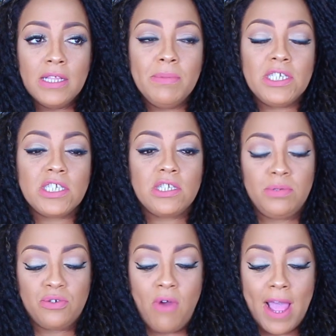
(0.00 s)
Let me just
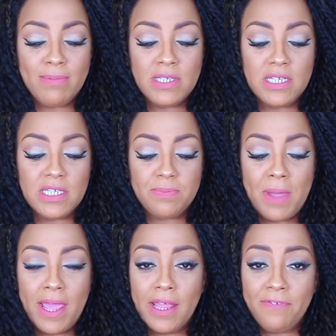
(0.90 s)
subscribe to this.
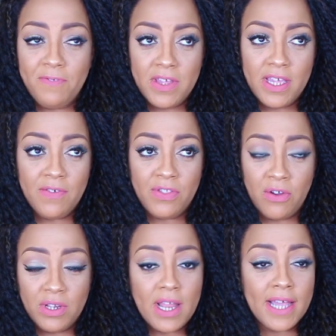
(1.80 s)
Pay a fee of
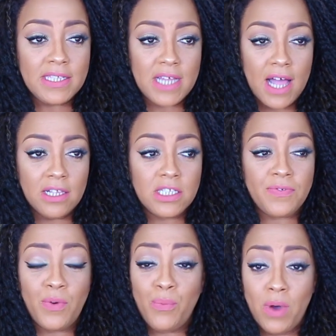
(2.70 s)
$39
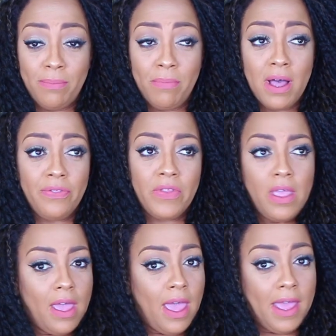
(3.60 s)
for one month.
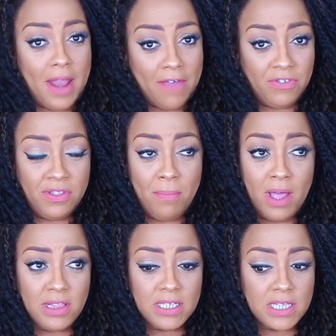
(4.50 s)
And after the
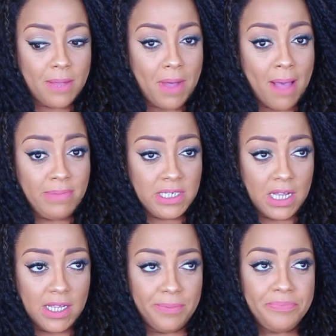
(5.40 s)
month is up, I'm
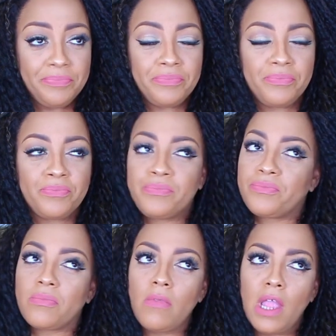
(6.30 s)
done.
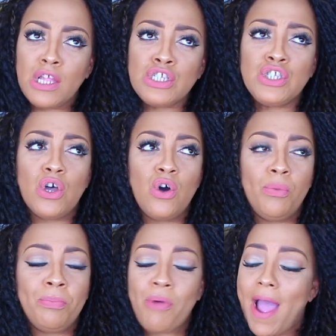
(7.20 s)

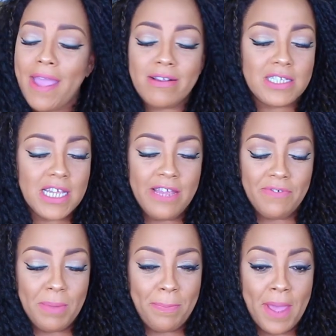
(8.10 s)
So prior to
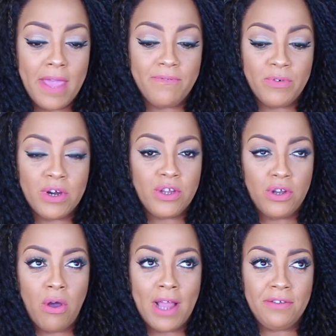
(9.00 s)
even me paying for it,
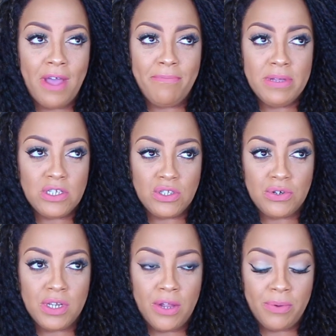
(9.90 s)
you know, I do have pictures
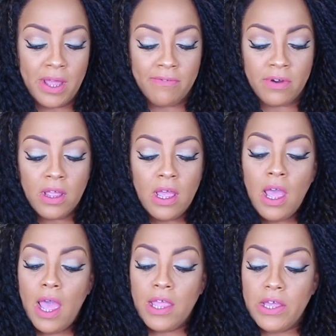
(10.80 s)
on there, whatever.
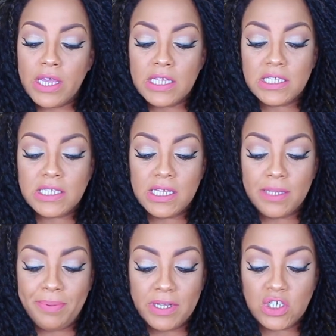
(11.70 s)
And you can see
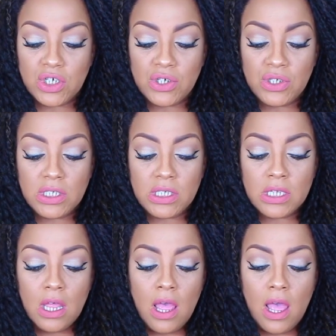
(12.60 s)
the pictures,
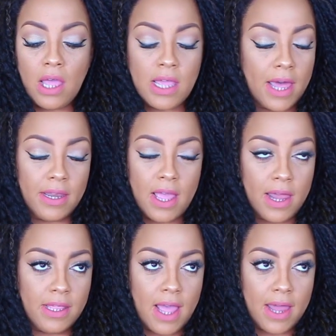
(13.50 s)
yada,
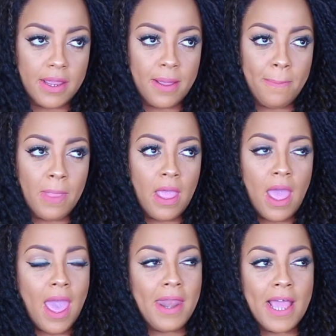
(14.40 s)
yada, yada.
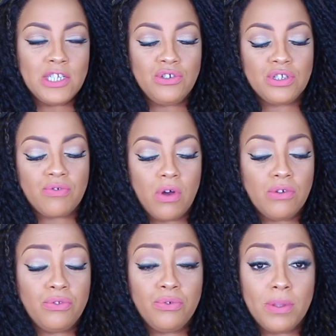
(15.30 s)
And as you
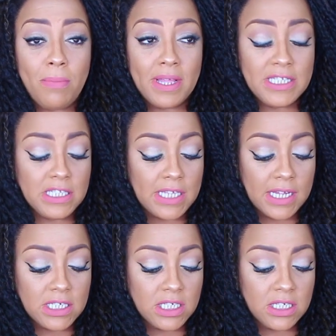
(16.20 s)
scroll through the men's
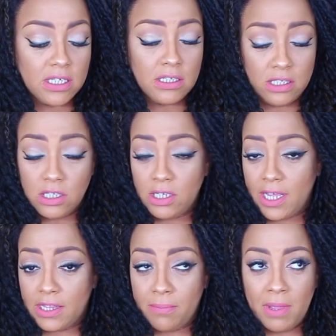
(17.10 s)
section to
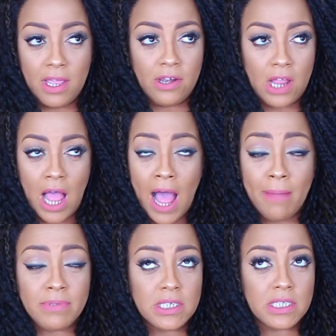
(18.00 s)
look at the men,
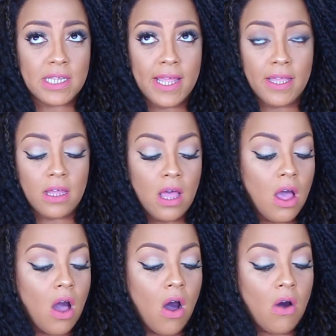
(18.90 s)
I'm just like,
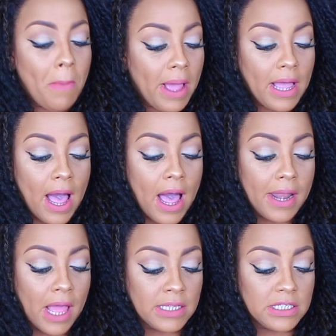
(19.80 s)
oh my
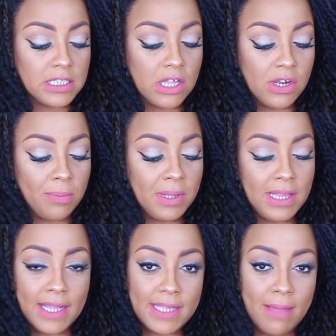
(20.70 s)
God, this is going to
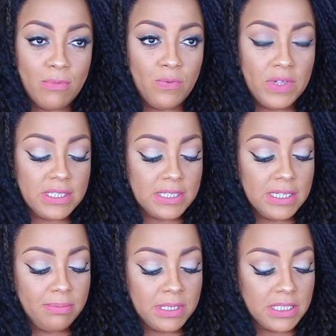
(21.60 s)
be like that movie
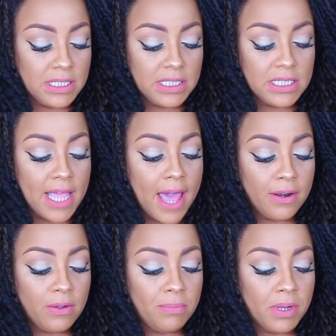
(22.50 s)
Sleepless in
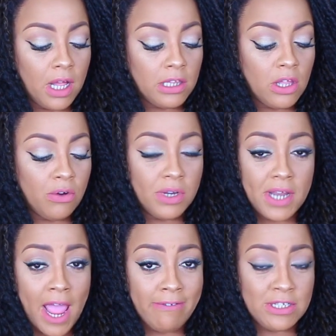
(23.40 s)
Seattle, but alone
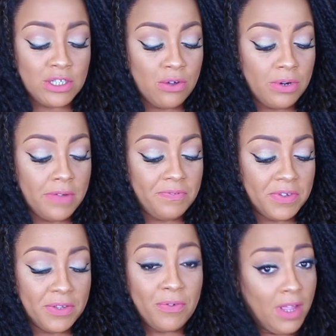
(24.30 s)
in Arizona.
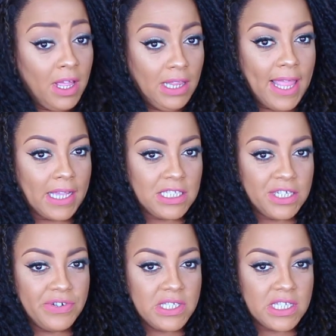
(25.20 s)
For the Like,
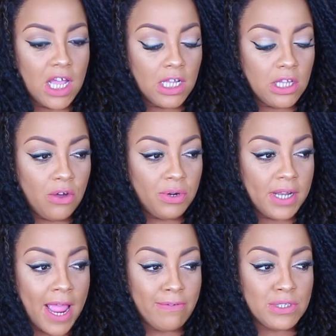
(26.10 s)
seriously, alone
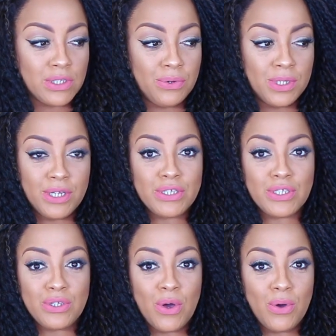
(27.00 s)
in Arizona.
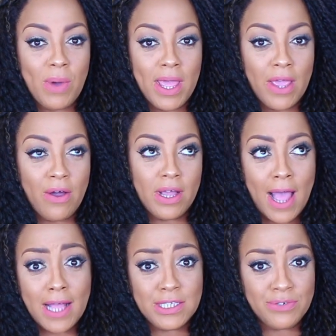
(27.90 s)
There's no way on
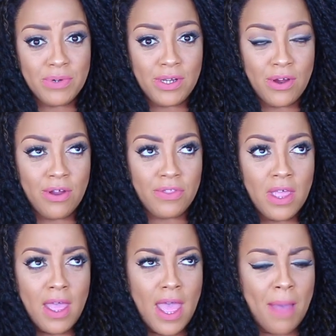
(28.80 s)
God's green earth
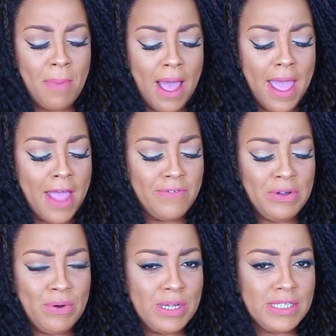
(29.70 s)
am I
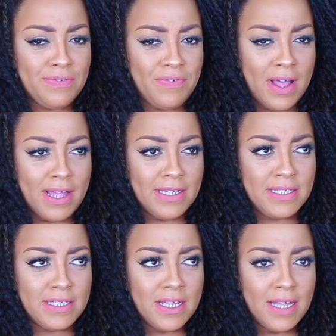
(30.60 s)
ever going to
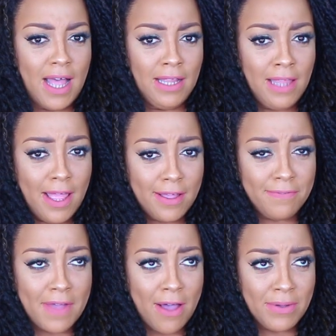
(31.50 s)
find
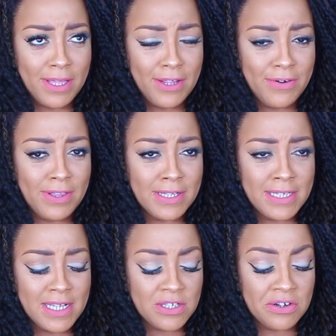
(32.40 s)
love out here in the
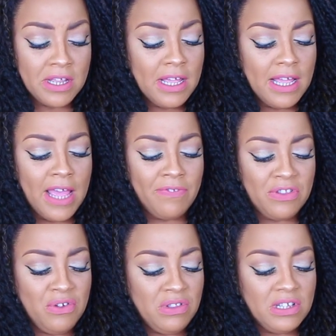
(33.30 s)
desert. If
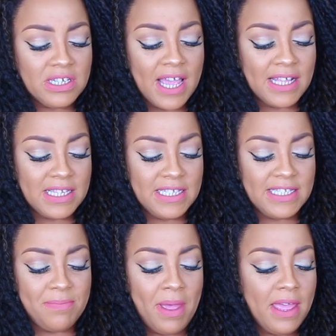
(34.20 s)
you look at
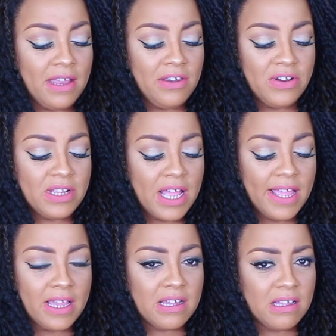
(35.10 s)
these men, you're
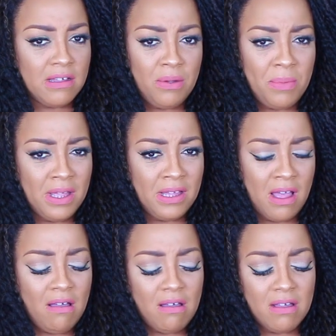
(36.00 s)
like, oh my
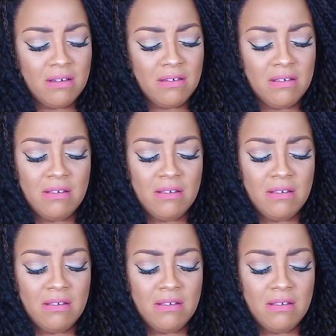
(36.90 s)
God.